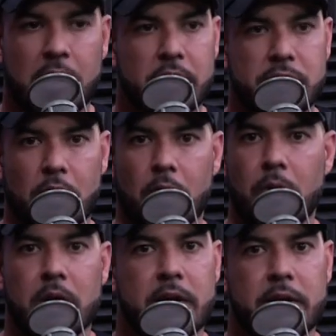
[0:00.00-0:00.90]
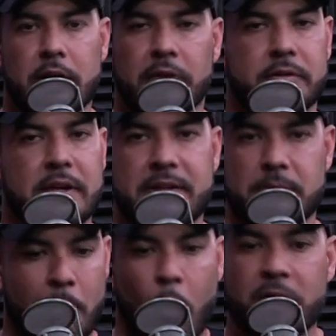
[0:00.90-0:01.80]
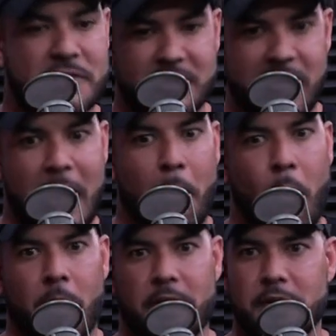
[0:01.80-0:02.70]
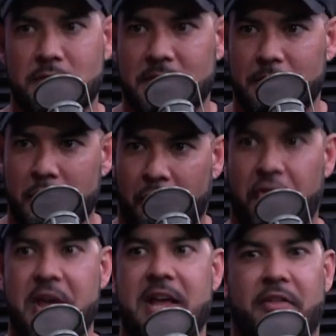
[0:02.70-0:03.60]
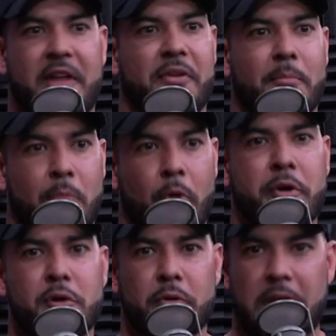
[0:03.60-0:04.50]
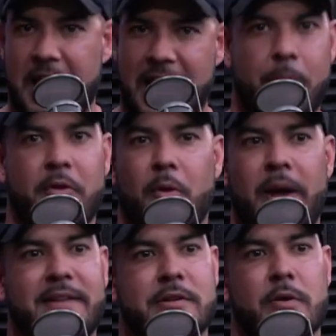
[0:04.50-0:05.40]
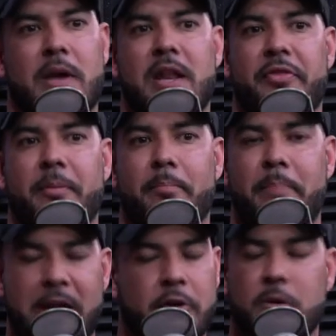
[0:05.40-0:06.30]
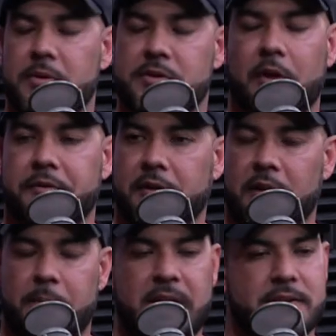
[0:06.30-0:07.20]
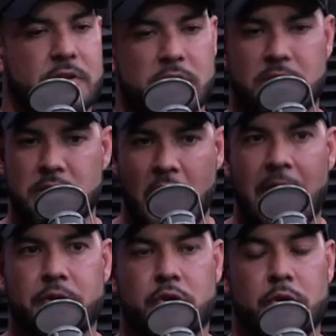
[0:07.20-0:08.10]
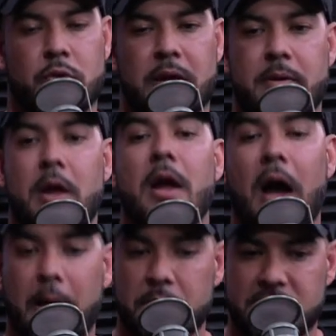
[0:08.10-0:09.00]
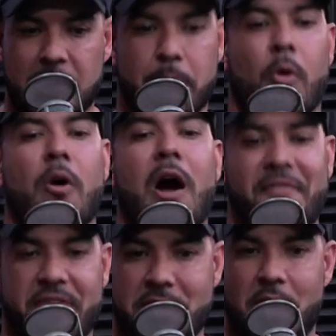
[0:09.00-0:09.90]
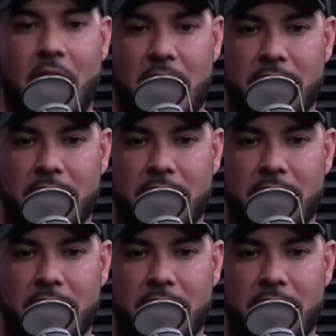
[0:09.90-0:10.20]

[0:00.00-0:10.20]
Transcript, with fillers: So uh, it more is just not more. You just you think that the more you hammer the weights and you hit it, the better your results are going to be. It's just not true, and I would say more often than not,